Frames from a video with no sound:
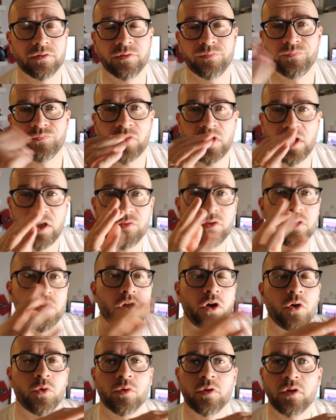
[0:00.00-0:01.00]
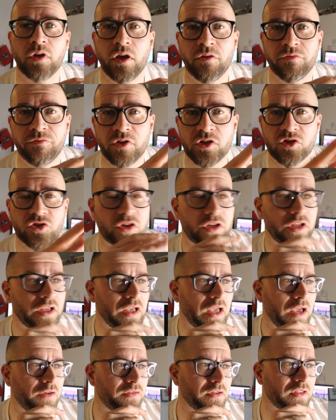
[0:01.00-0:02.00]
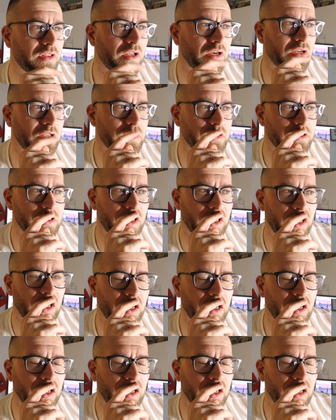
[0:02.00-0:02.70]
Listen, even though officially everything is,